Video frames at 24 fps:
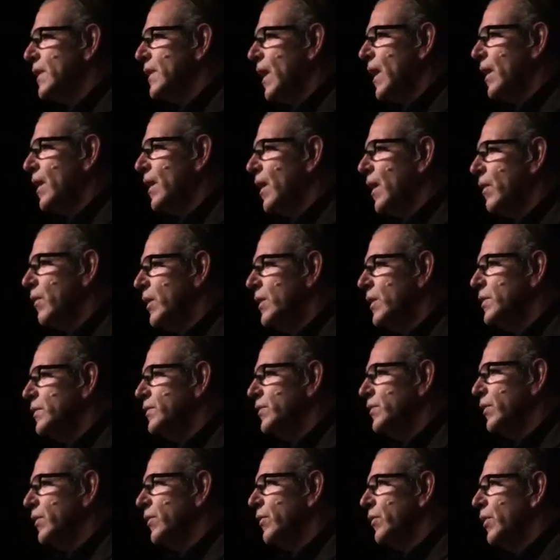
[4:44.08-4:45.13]
I go
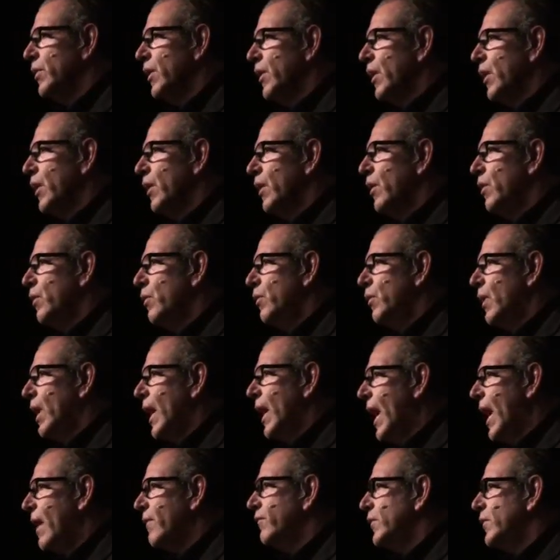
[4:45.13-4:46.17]
into who
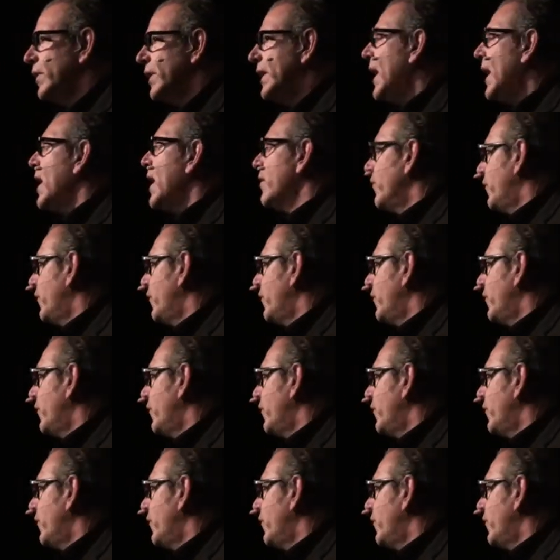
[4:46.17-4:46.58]
haven't yet